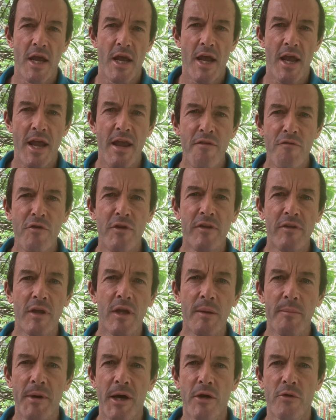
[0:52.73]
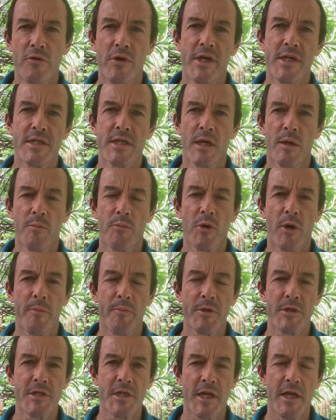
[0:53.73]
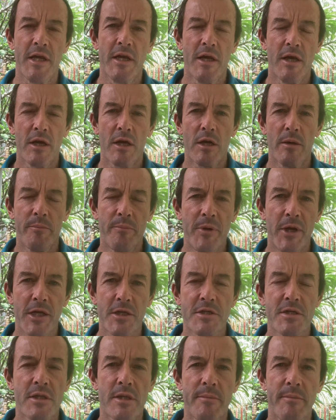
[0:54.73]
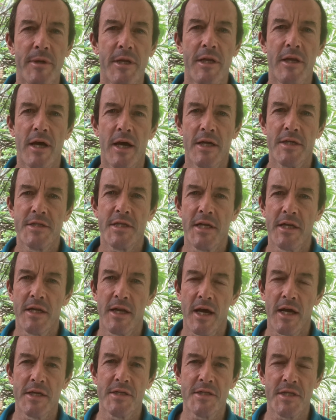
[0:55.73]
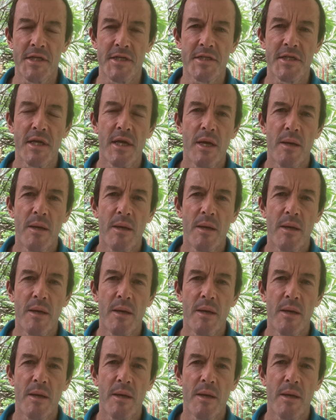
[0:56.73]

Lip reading: Everything about retail property compared to the mid-1990s